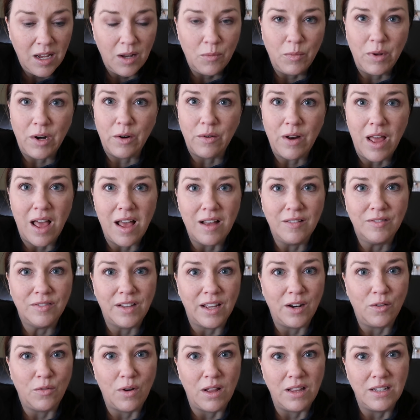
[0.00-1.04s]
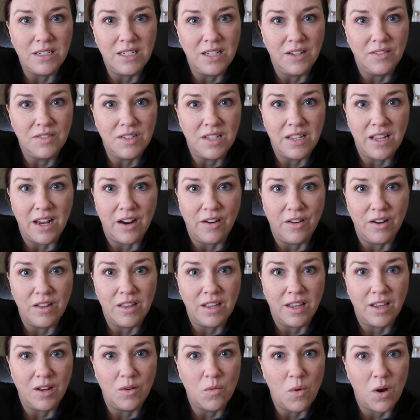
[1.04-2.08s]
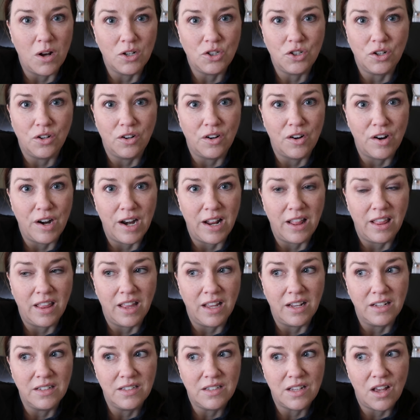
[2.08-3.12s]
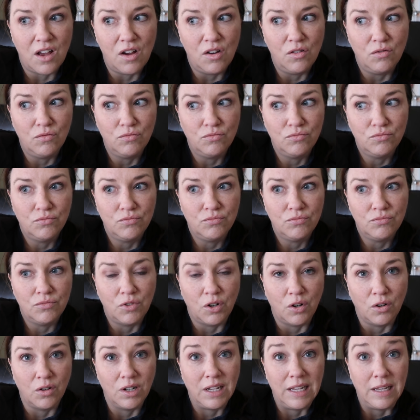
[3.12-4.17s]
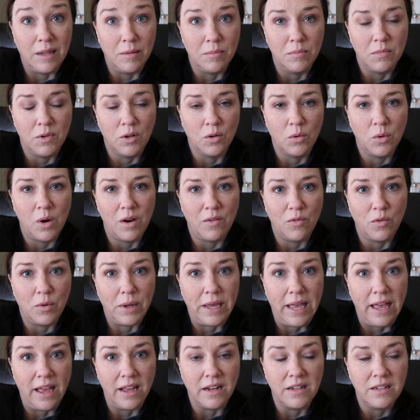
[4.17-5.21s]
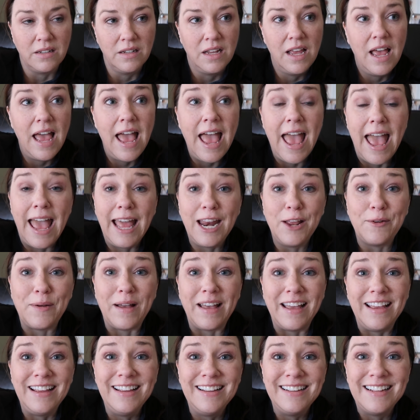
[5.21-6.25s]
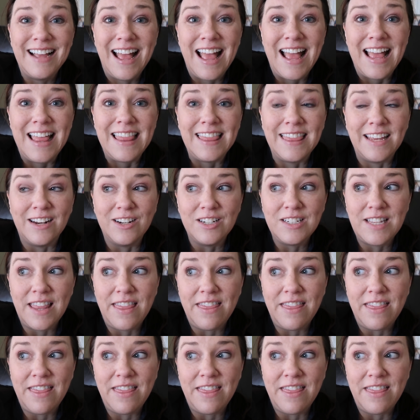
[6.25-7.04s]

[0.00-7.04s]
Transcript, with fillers: and we don't have like relatives in the area that can watch her or anything, so, or him or whoever we get. Anyway, there's